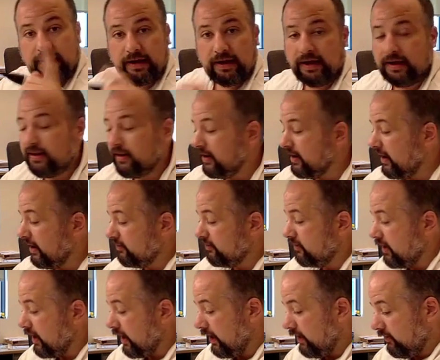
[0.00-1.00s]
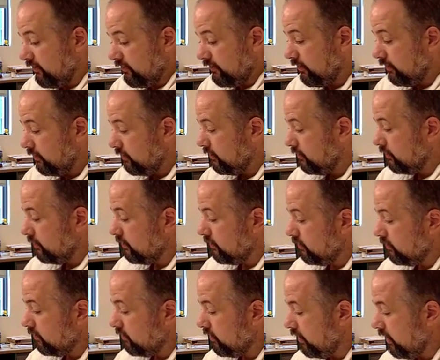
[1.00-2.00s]
In the next case,
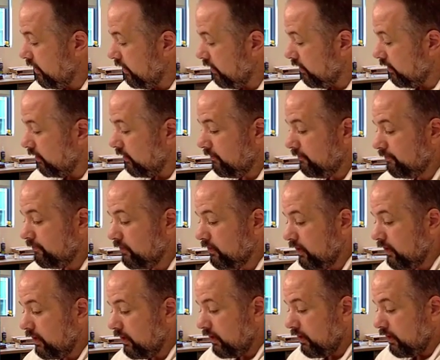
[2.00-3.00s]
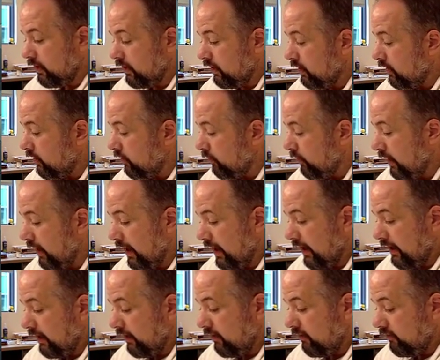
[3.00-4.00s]
here, we
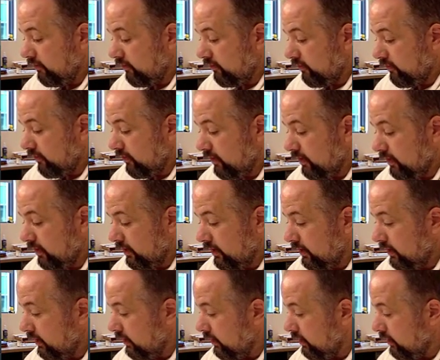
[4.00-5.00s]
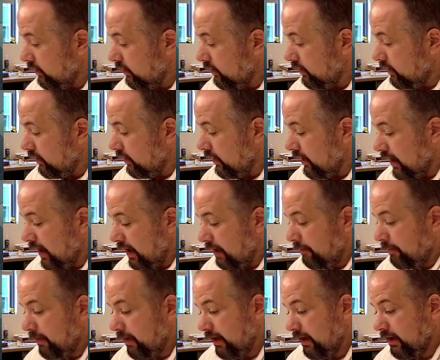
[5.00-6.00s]
have
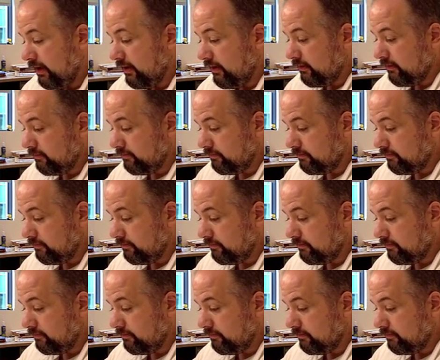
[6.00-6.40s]
not P,